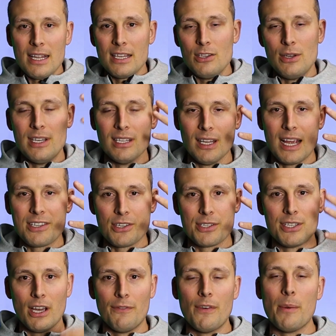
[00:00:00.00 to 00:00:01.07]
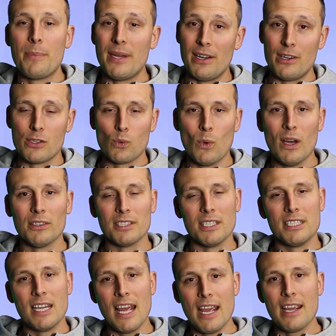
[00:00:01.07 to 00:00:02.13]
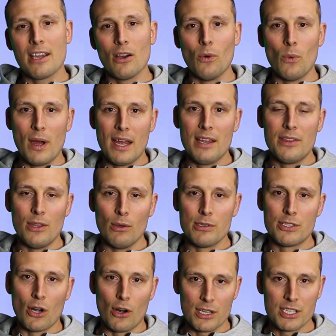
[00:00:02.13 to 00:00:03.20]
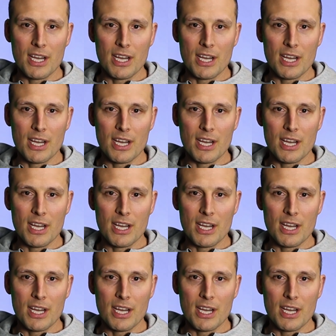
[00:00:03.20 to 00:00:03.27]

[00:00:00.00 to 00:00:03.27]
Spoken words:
You need to light yourself up here as well to take away those dark